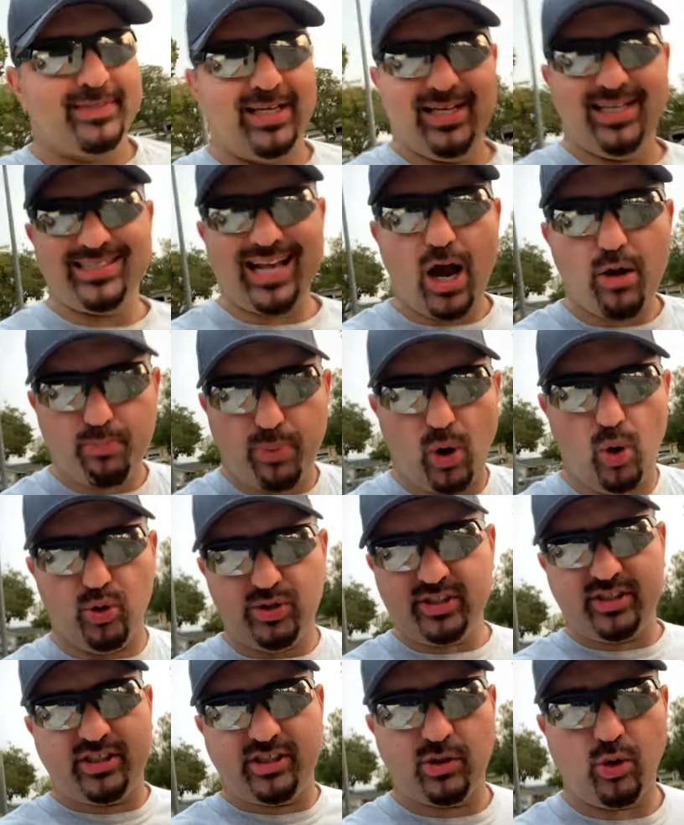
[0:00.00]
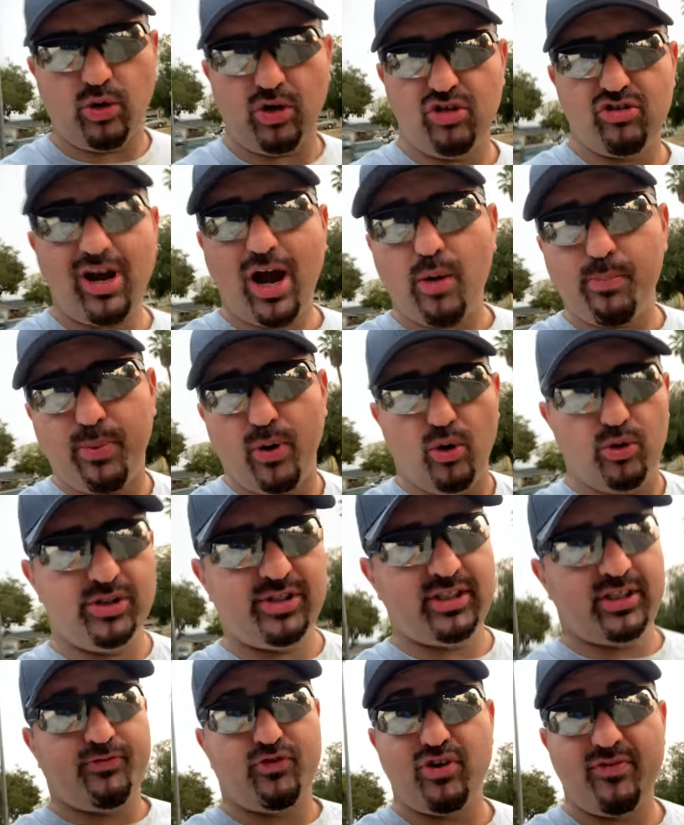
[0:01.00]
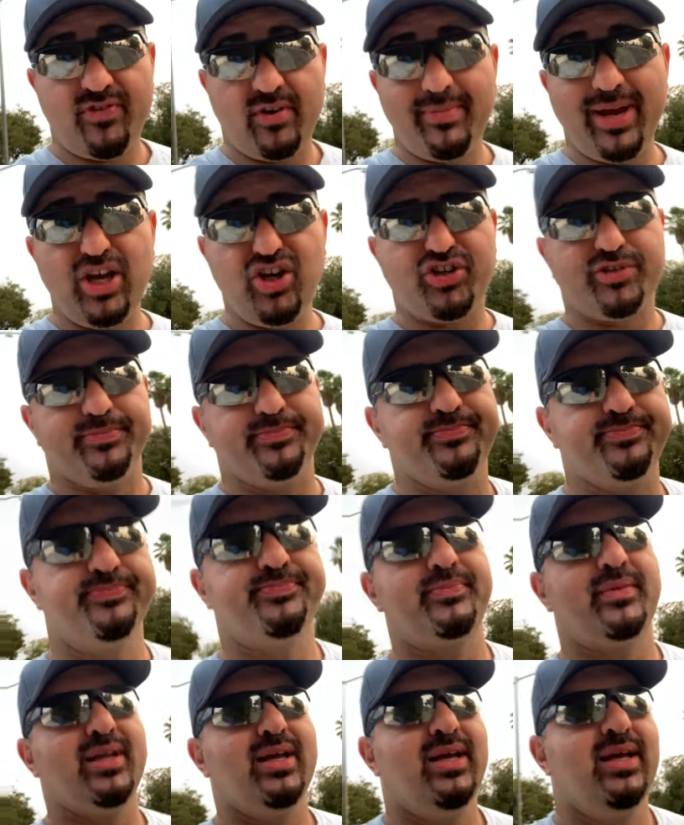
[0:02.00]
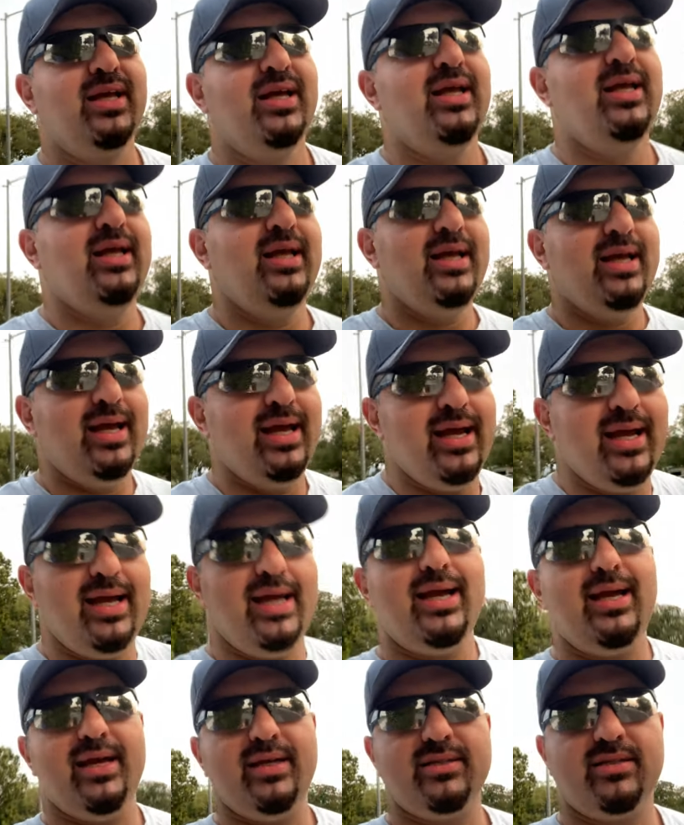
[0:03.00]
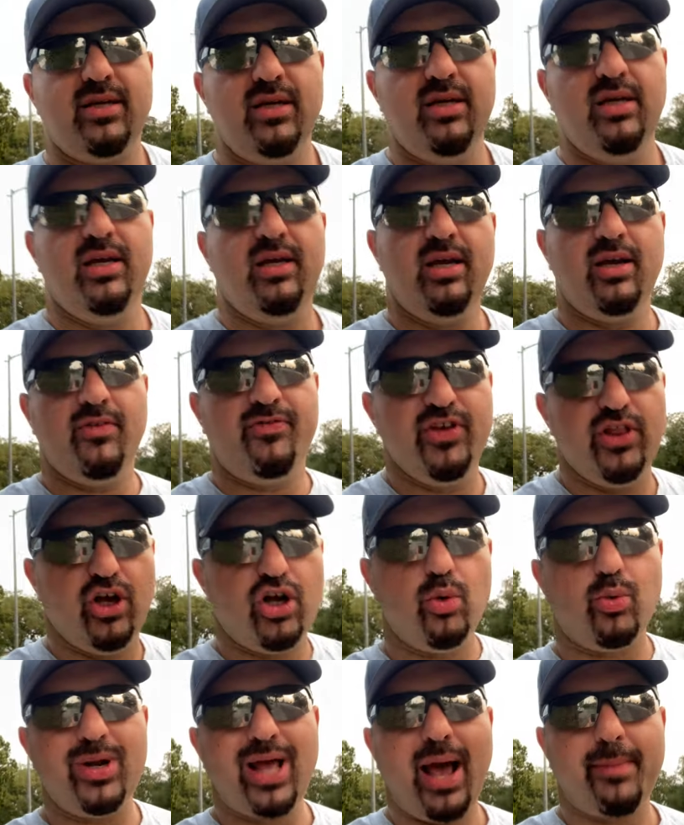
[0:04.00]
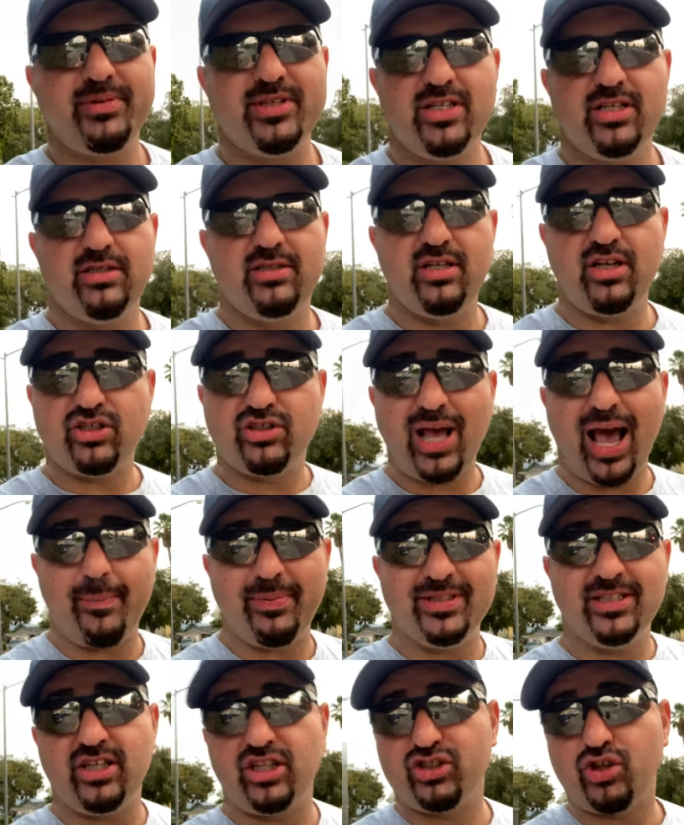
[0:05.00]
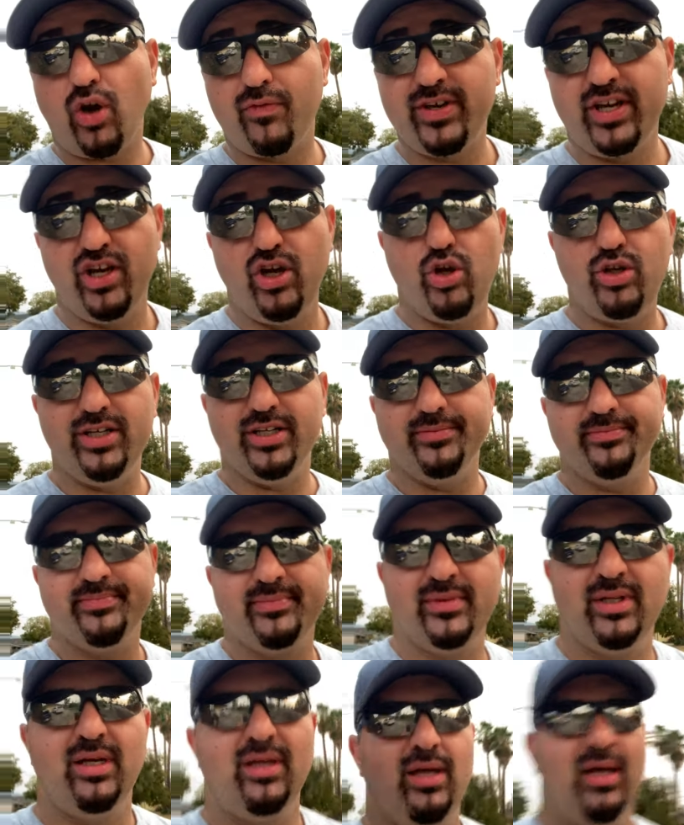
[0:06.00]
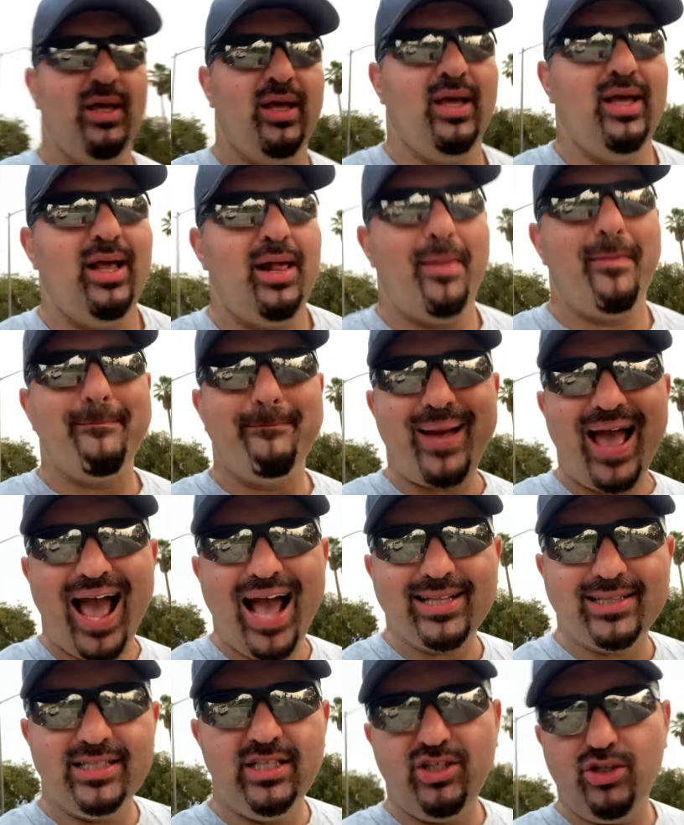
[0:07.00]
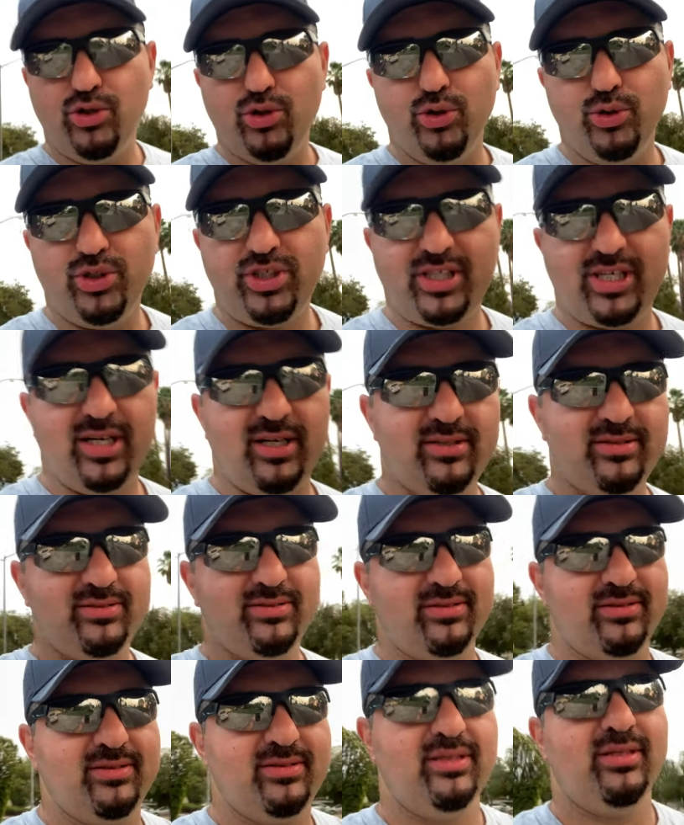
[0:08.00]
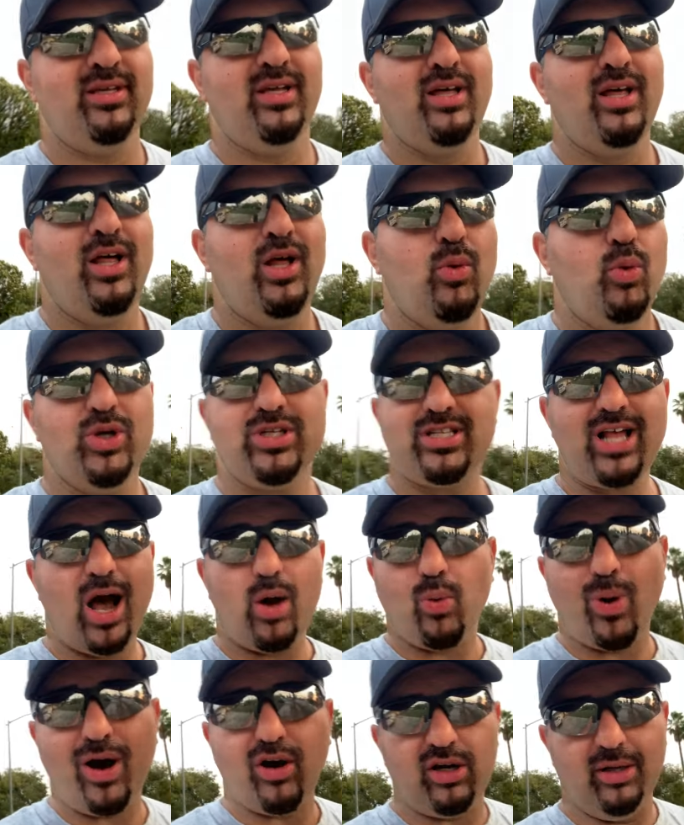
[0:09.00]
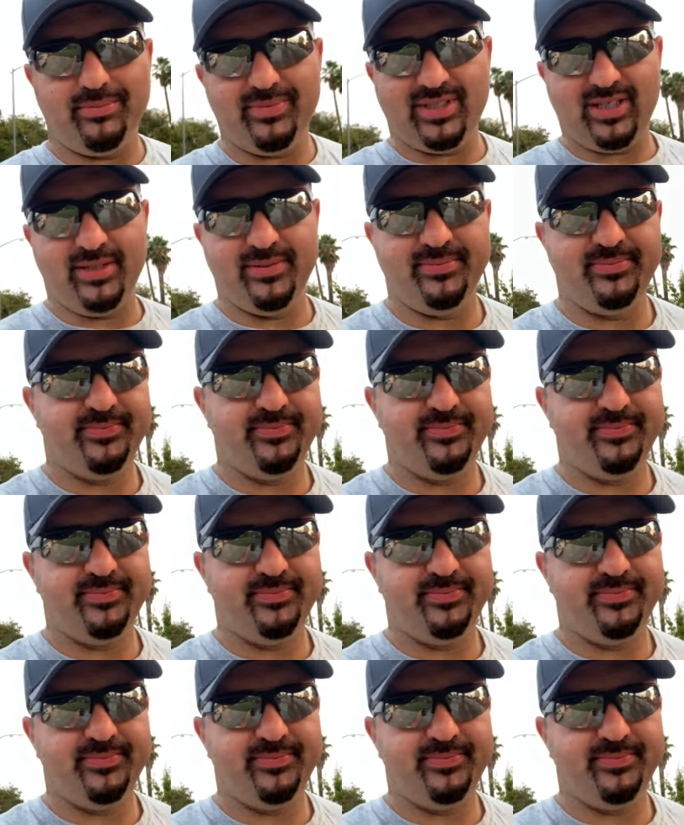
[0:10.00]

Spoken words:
his outposts or her outposts for information. And if you look at what happened to the Soviet Union, bad news was not welcomed.